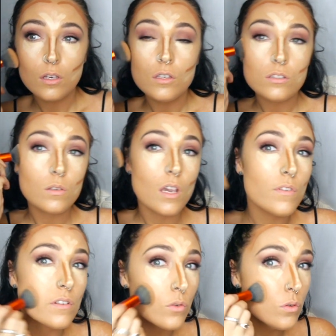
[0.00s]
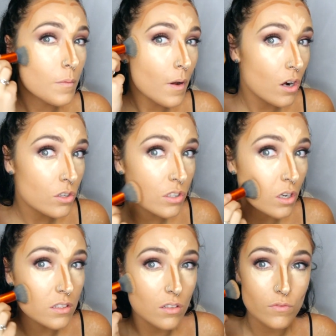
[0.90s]
So I'm getting rid of all them harsh
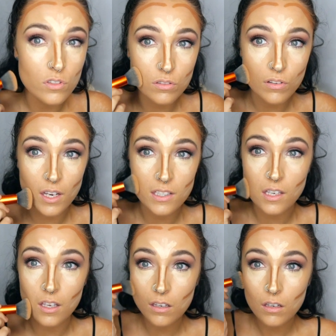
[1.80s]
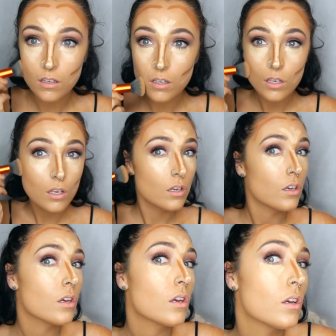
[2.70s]
lines I've just created.
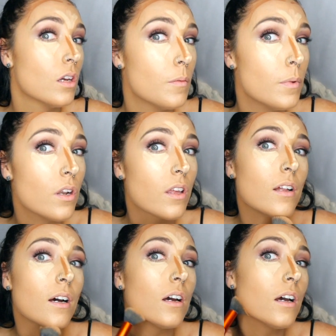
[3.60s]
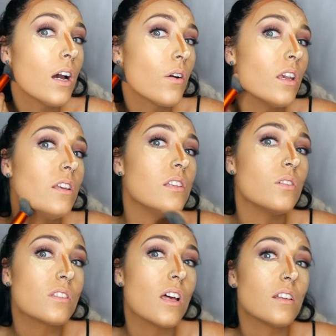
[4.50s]
But look at that, how easy
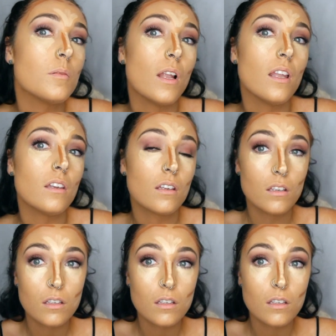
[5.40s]
was that to blend?